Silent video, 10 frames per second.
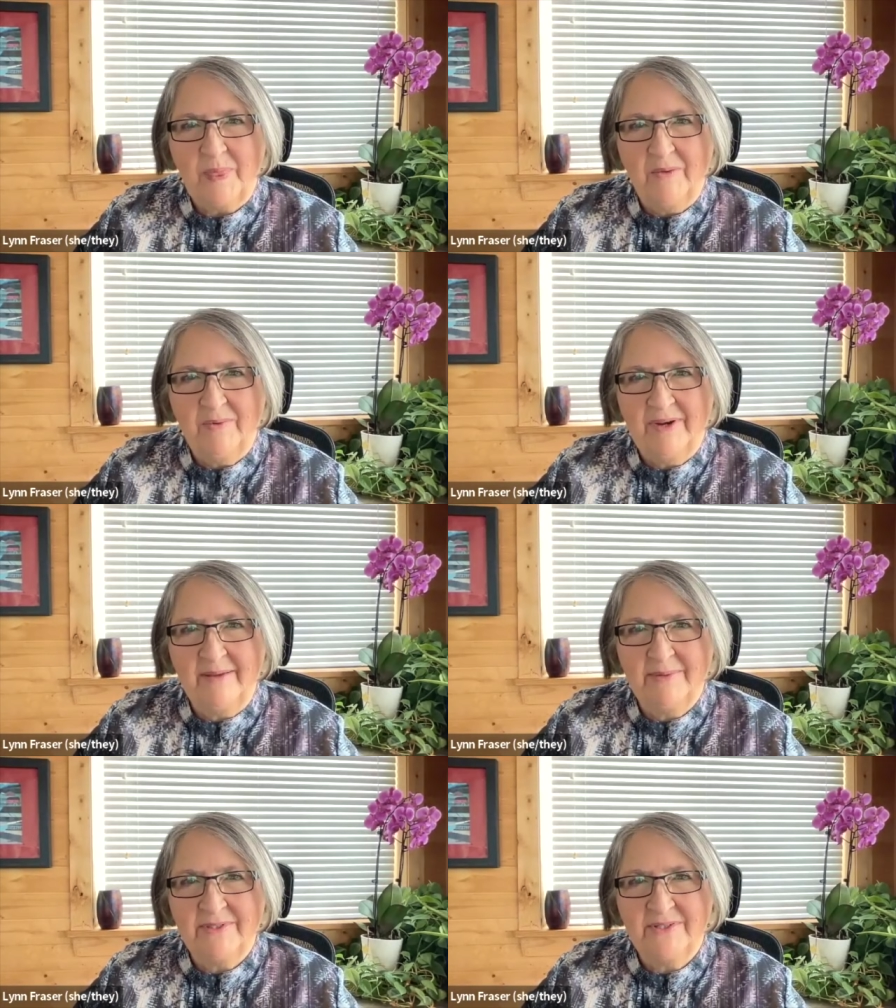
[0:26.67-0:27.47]
we're
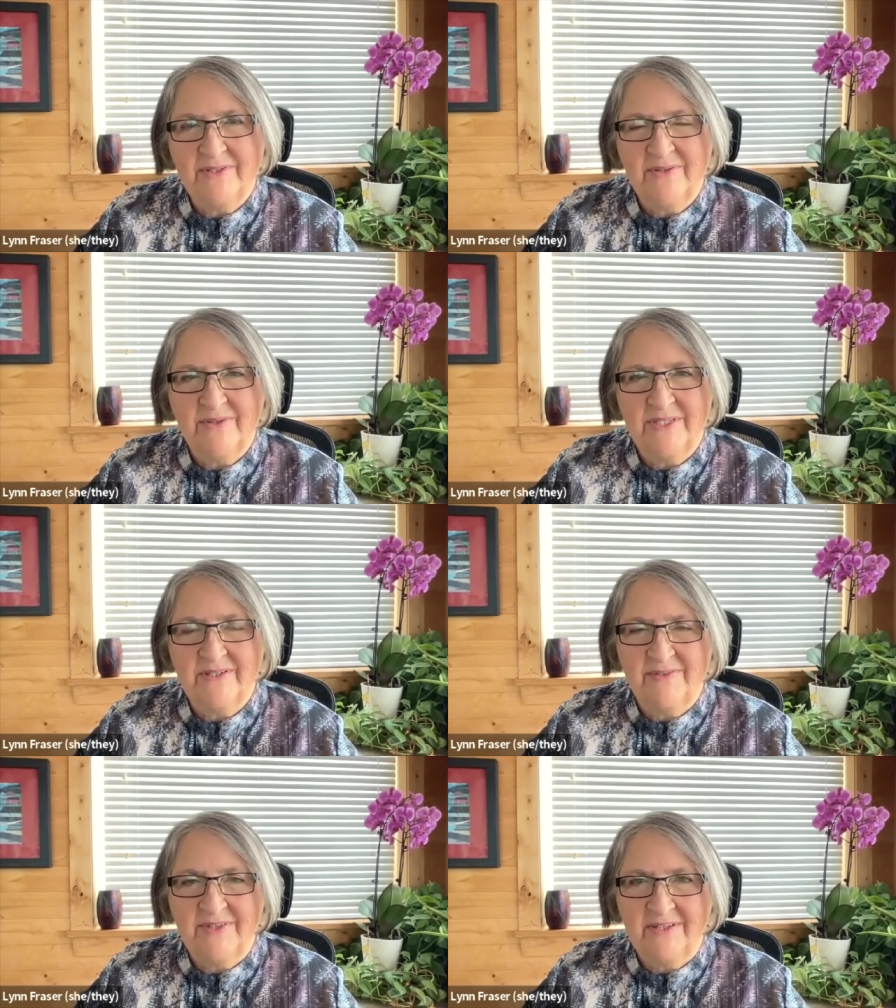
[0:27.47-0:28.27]
able to
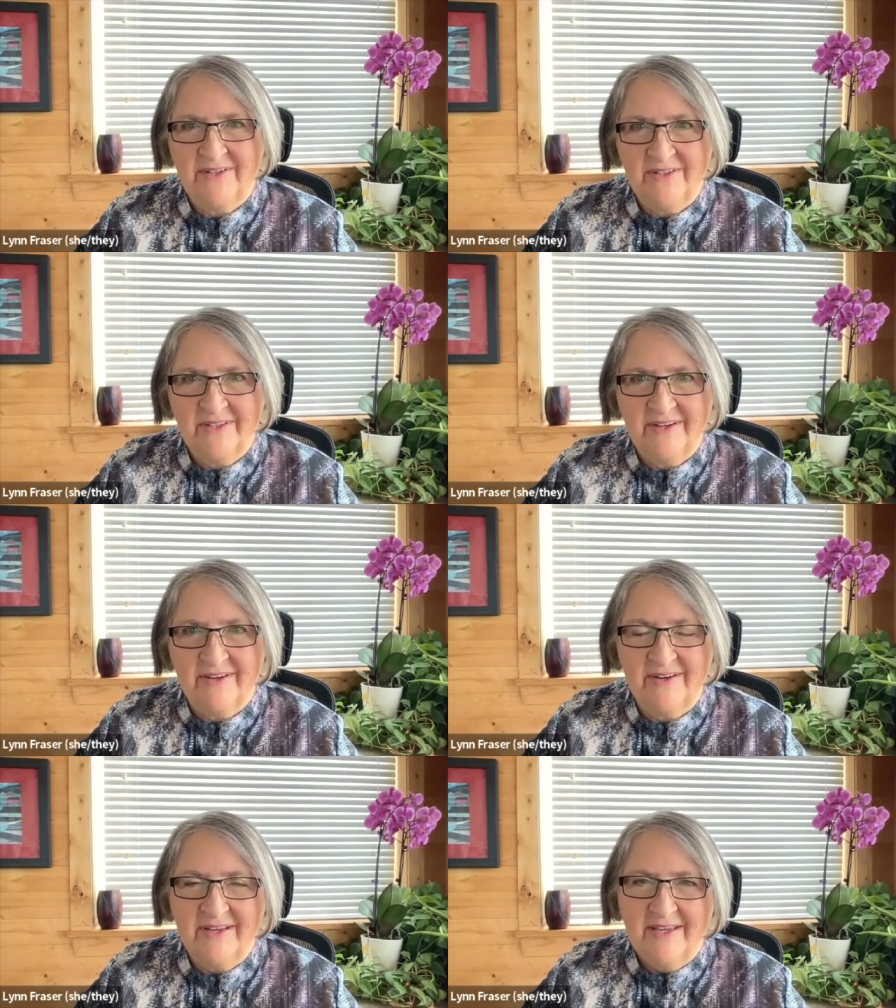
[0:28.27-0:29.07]
intervene
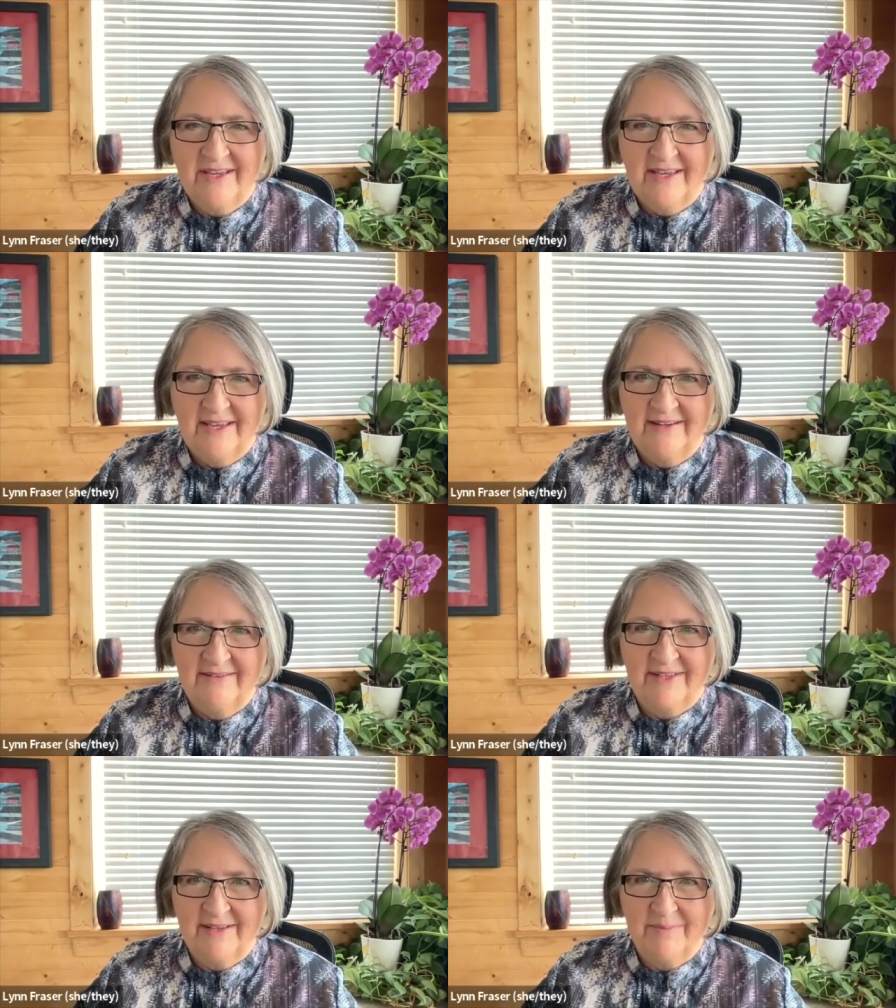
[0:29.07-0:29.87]
earlier and
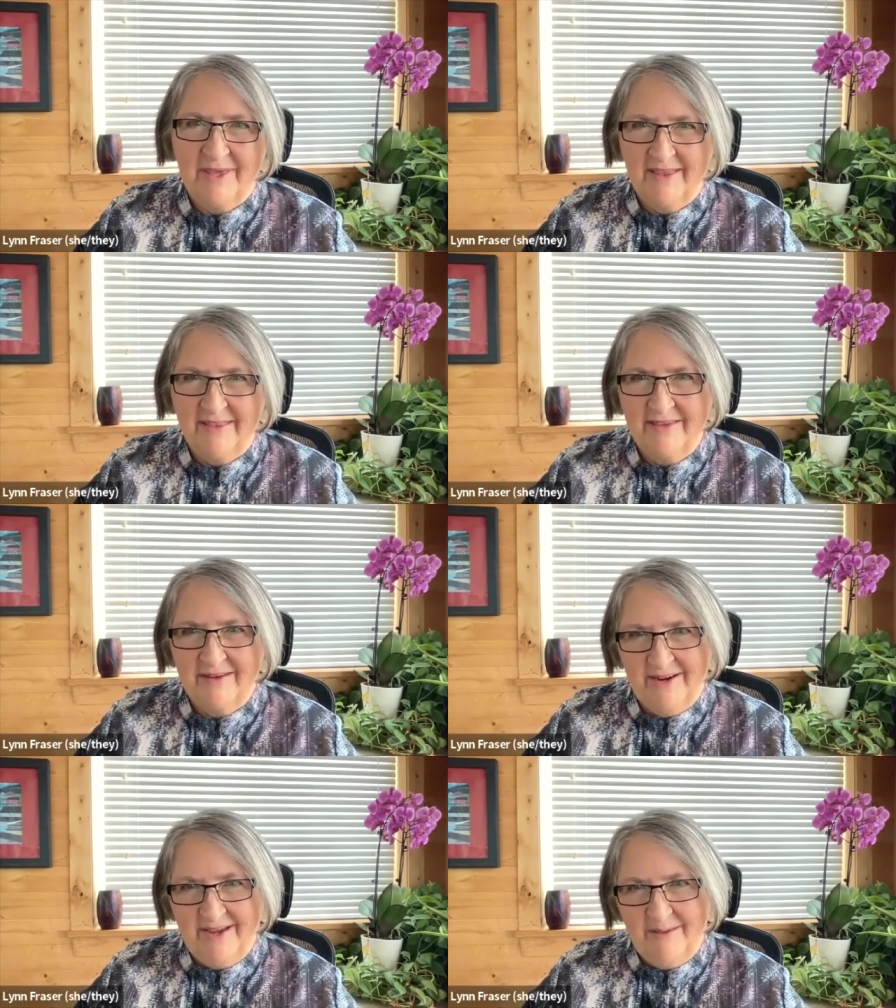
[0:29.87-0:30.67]
develop
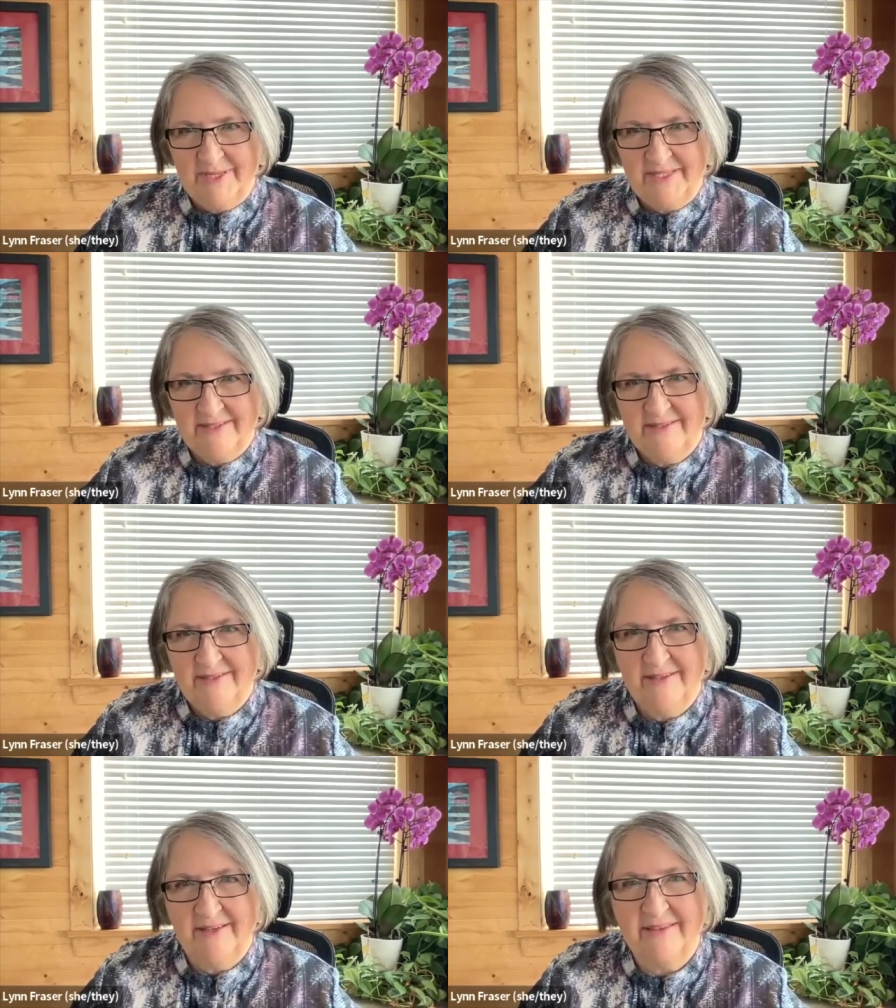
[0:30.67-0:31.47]
healthier habits
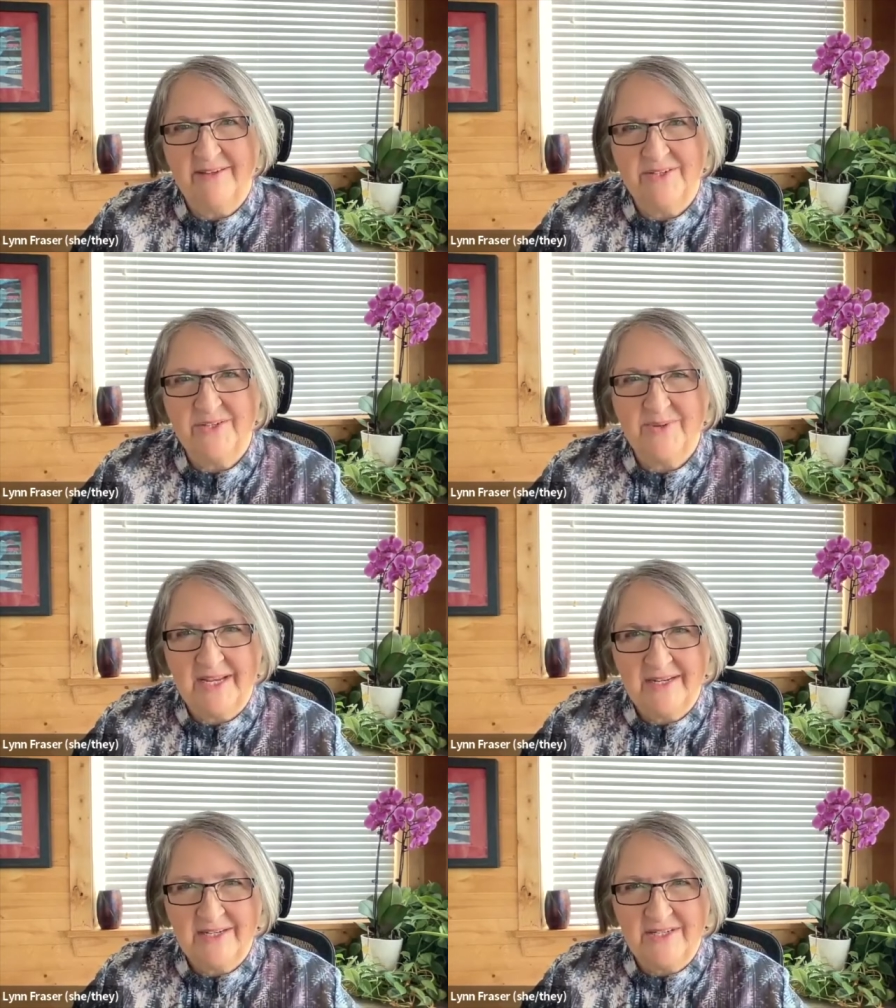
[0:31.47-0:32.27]
healthier
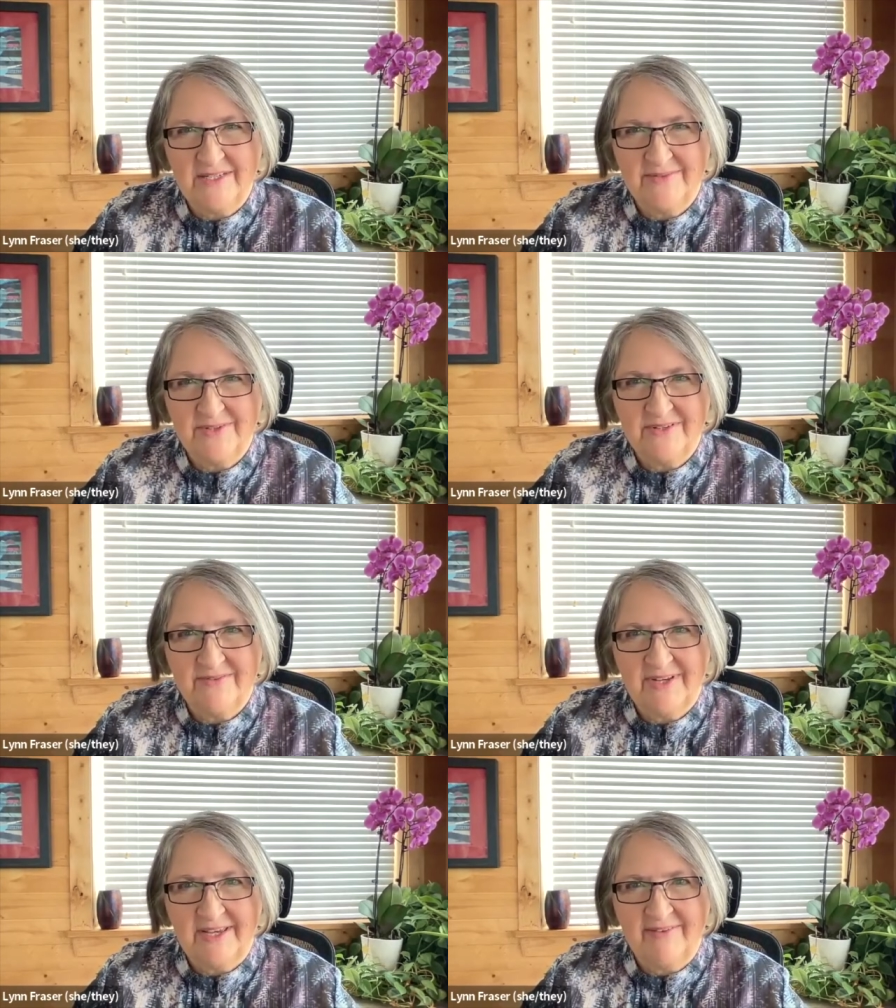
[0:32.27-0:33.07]
strategies for
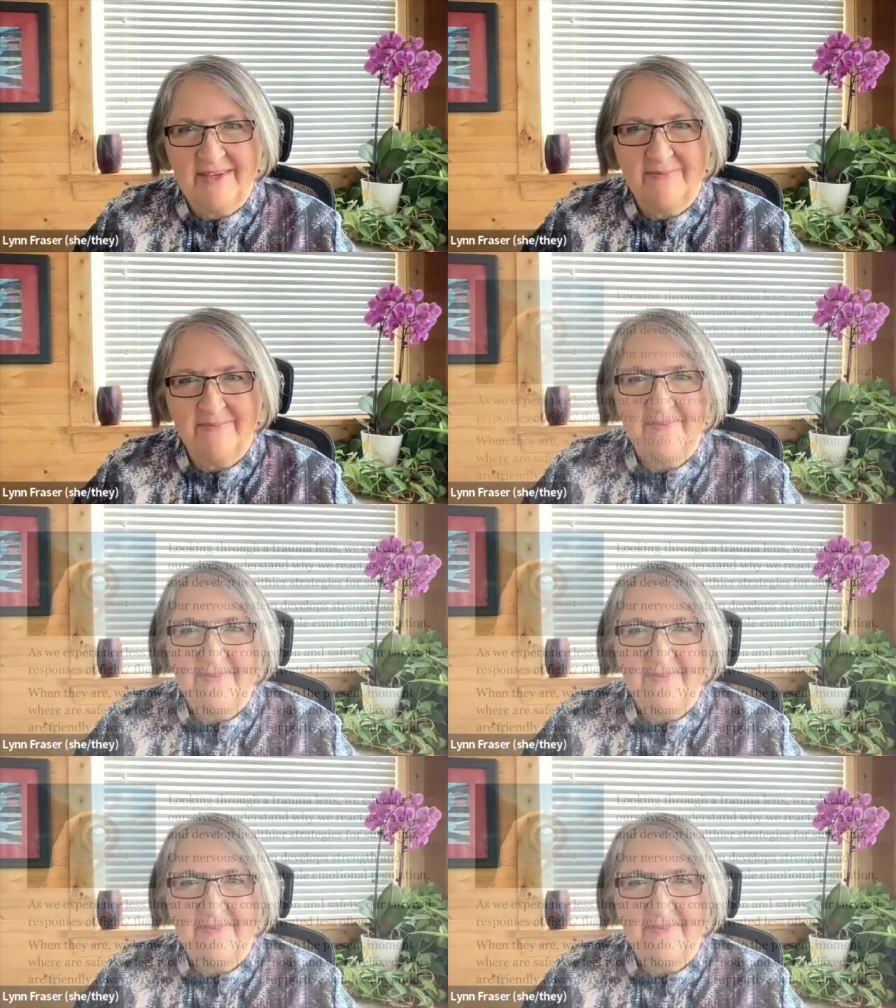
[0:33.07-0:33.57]
surviving.